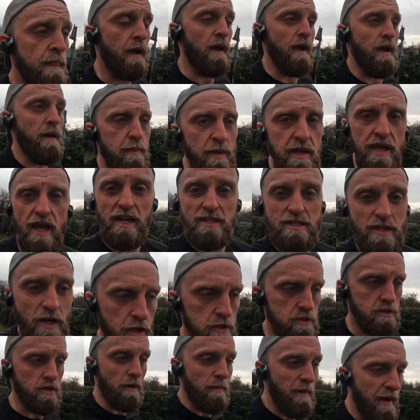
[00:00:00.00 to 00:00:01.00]
But yeah, as I
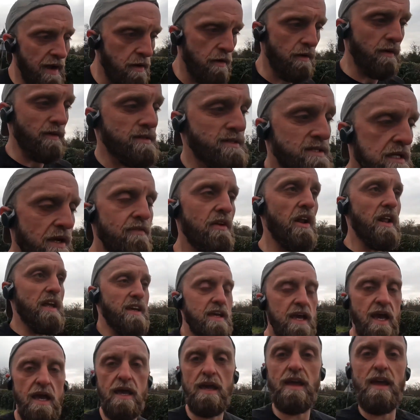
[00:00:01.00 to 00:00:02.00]
got to about
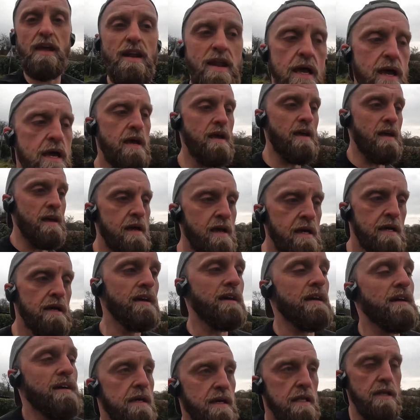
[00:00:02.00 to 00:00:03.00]
7-8k in,
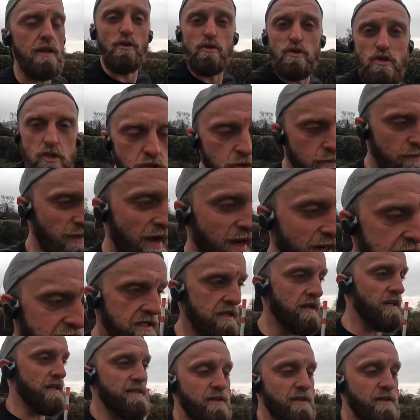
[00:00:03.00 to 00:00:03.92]
it loosened up nice and